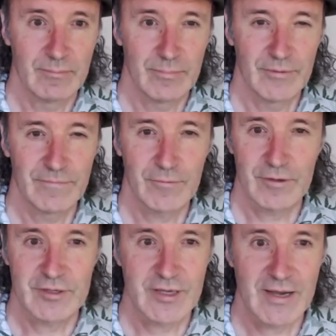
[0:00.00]
before
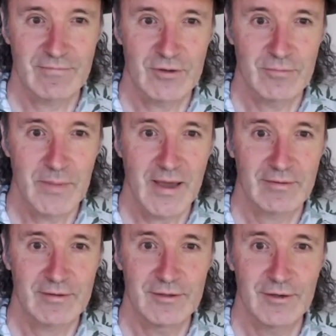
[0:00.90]
it's out of your
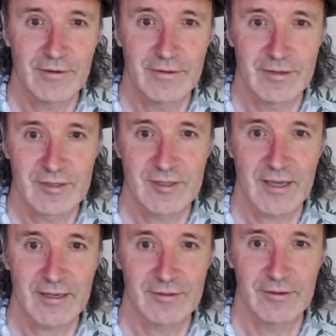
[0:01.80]
mouth, you know that it's
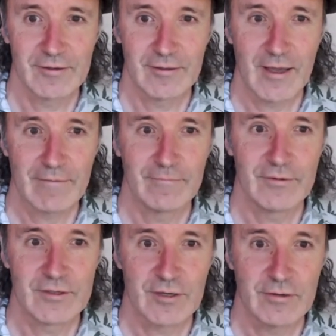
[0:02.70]
taken on a life of
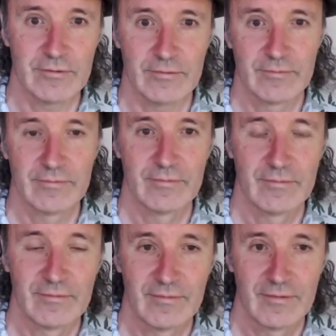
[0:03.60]
its own.
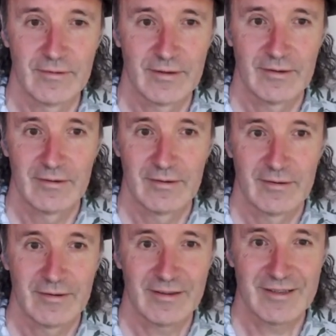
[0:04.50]

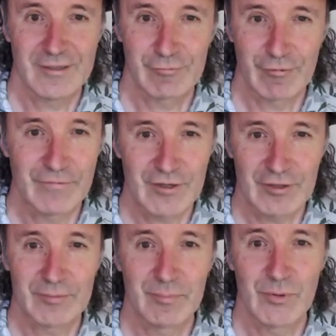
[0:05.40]
It has
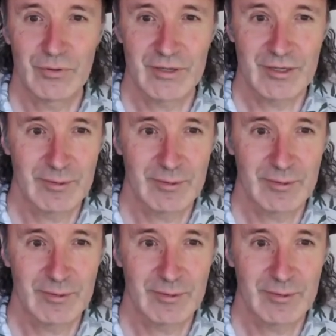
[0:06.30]
revealed more than you